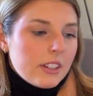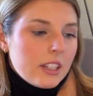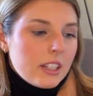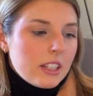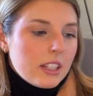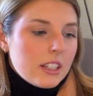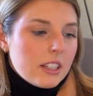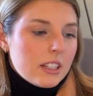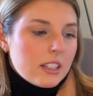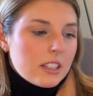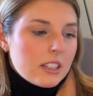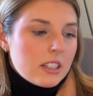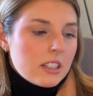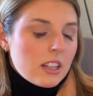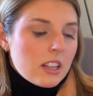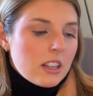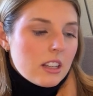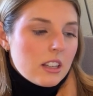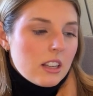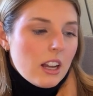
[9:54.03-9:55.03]
is
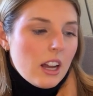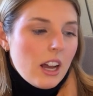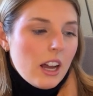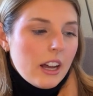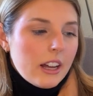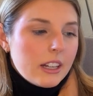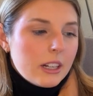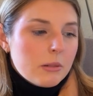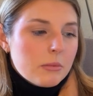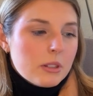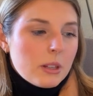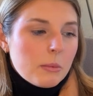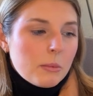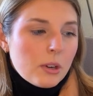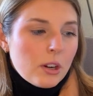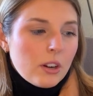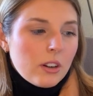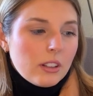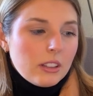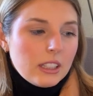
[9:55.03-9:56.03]
items I'm
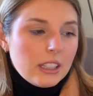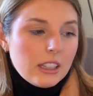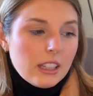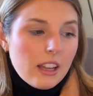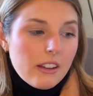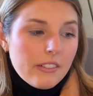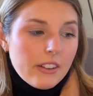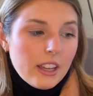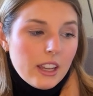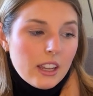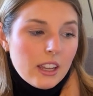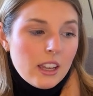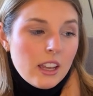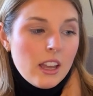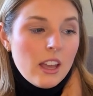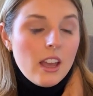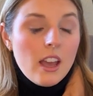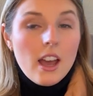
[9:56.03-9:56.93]
currently loving,